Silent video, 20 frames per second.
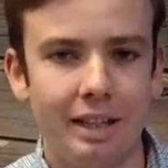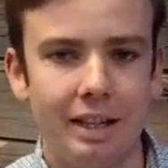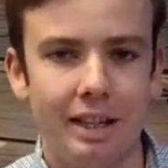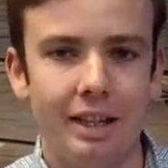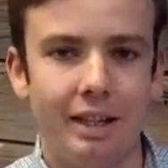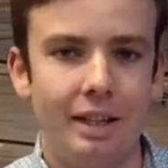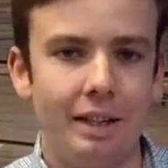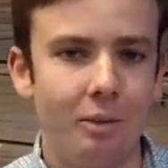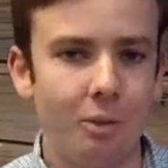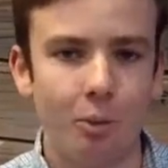
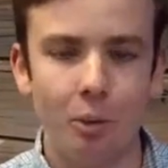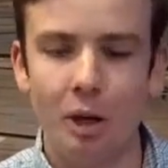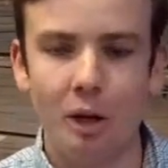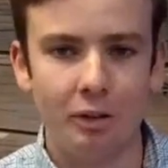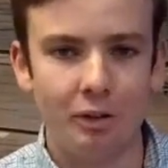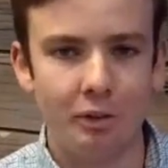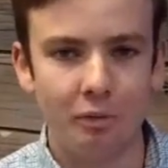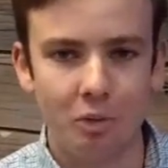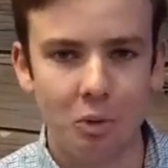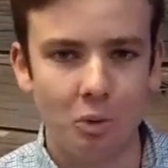
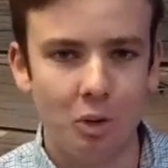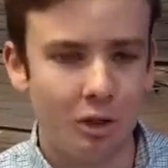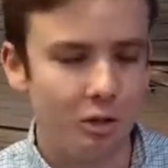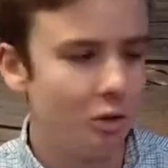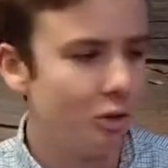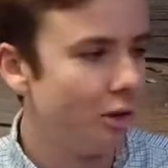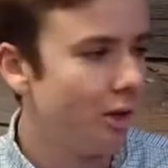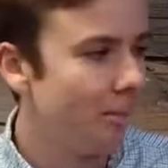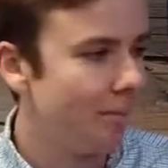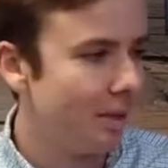relative to what
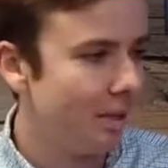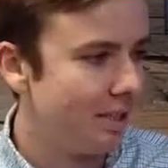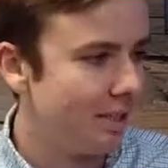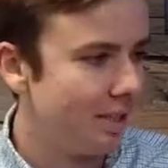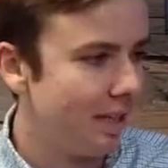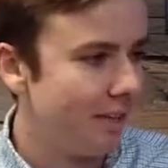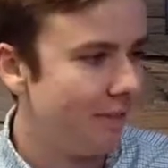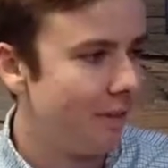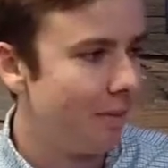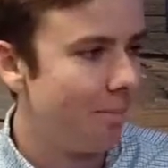Trump has
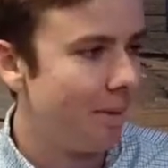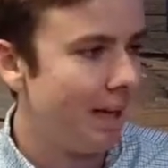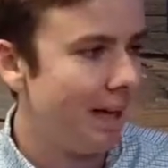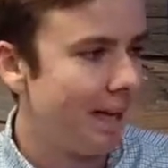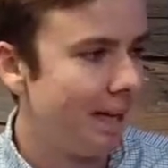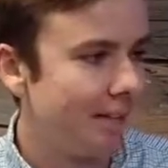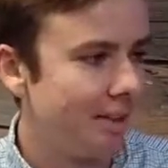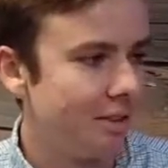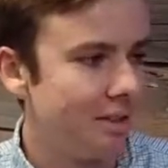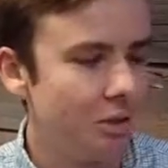said in the
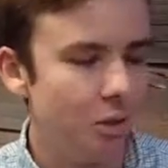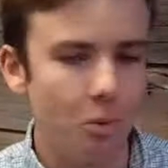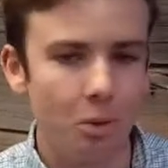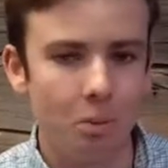past. You know,